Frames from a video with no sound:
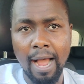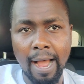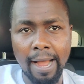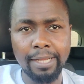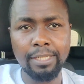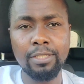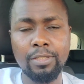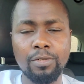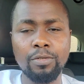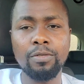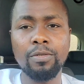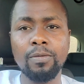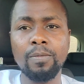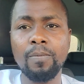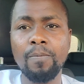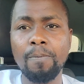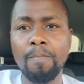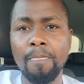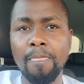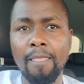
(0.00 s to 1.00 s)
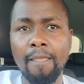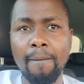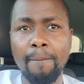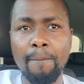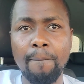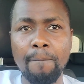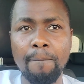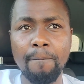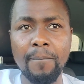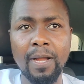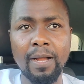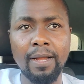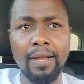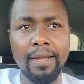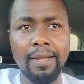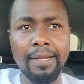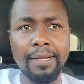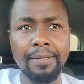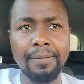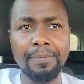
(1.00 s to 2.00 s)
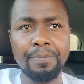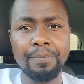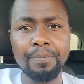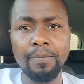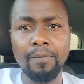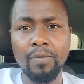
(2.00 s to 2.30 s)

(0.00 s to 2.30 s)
has to uh,